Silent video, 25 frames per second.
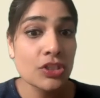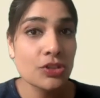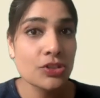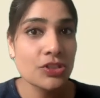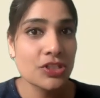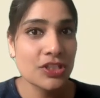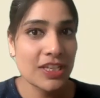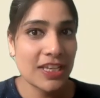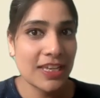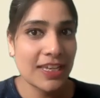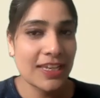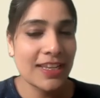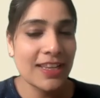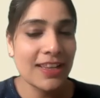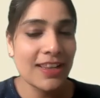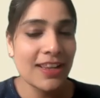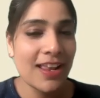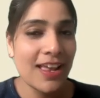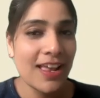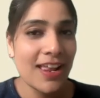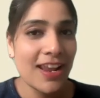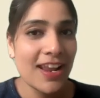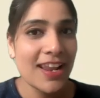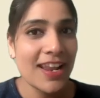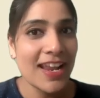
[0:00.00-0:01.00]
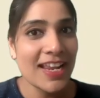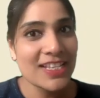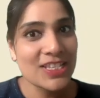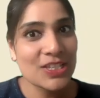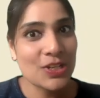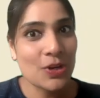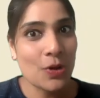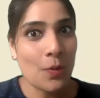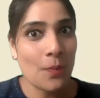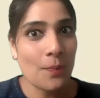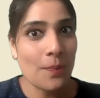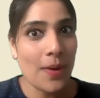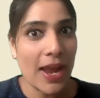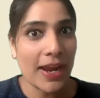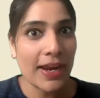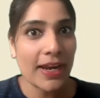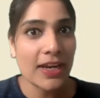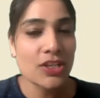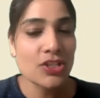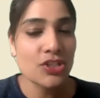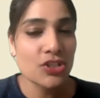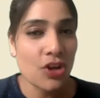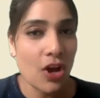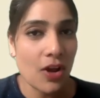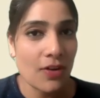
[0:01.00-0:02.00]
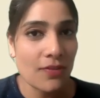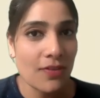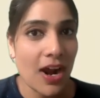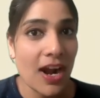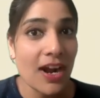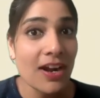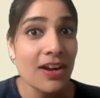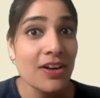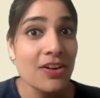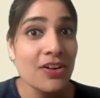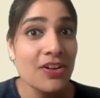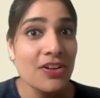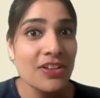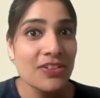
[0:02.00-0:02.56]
your skill, let's go back and solve our